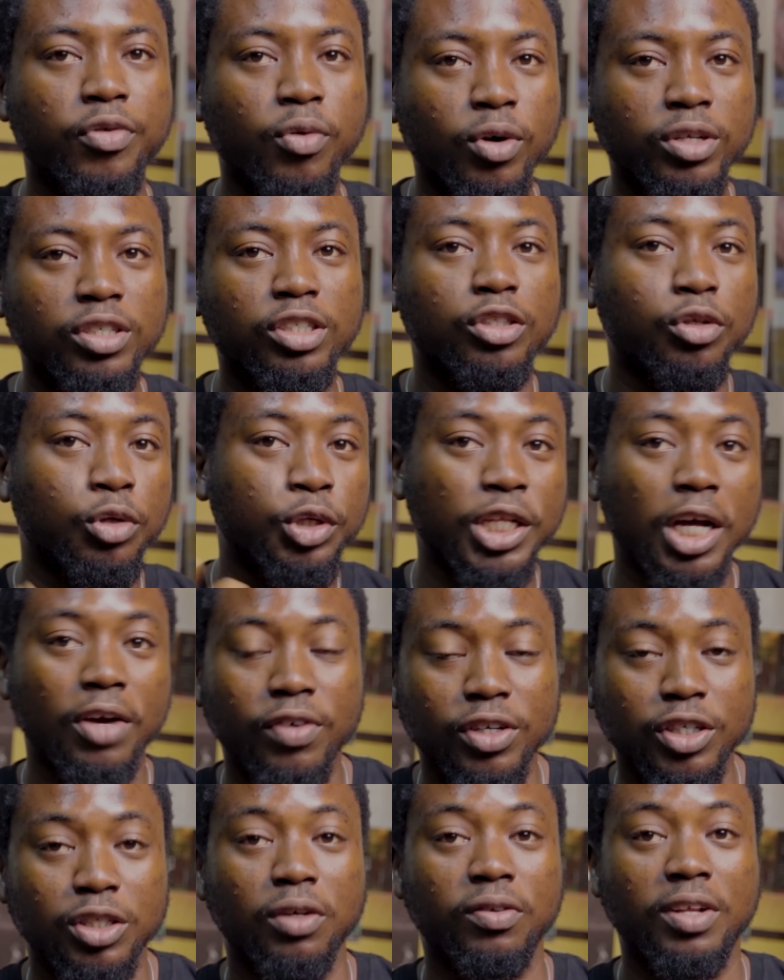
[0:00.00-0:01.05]
you want the Toyota
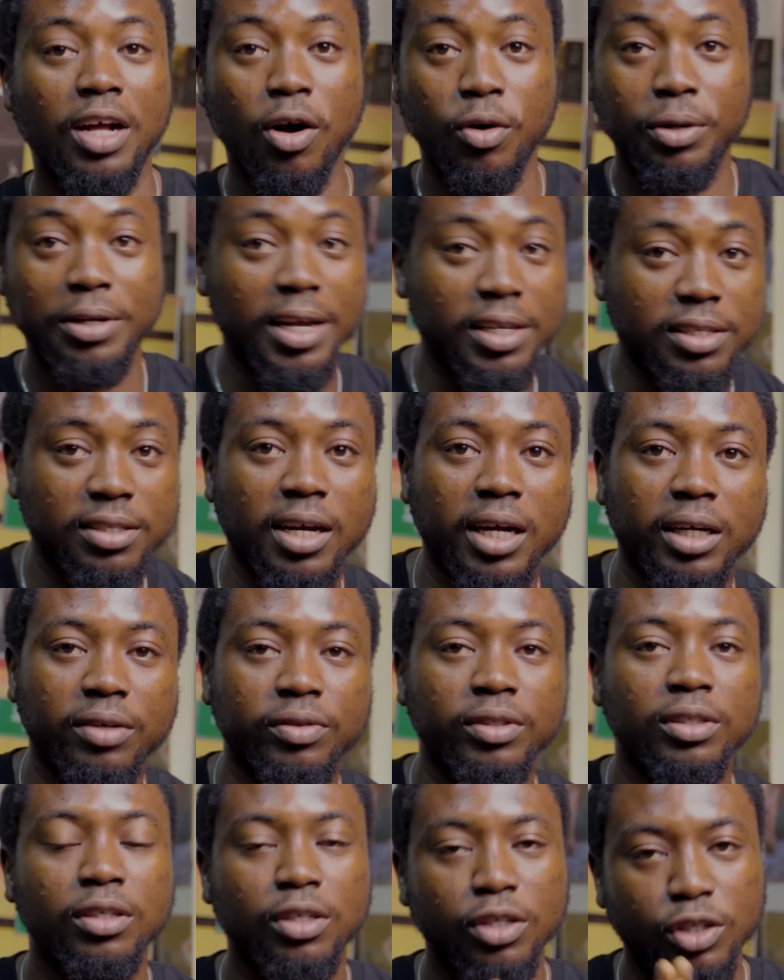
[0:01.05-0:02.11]
version of that Honda
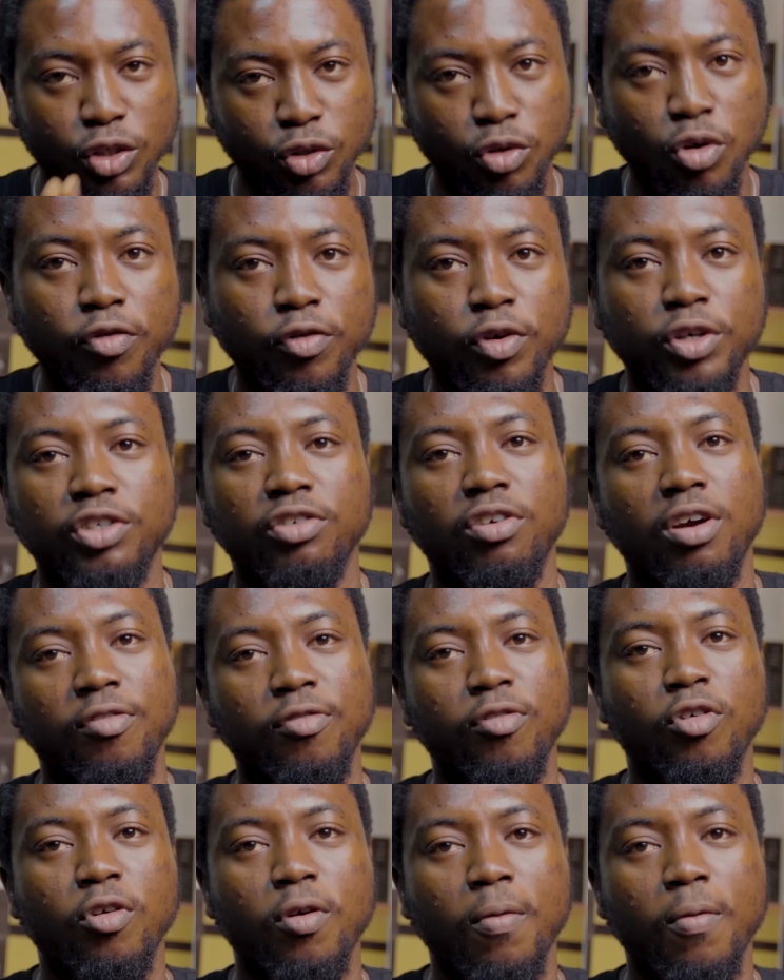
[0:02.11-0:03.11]
CR-V, you go for the RAV4.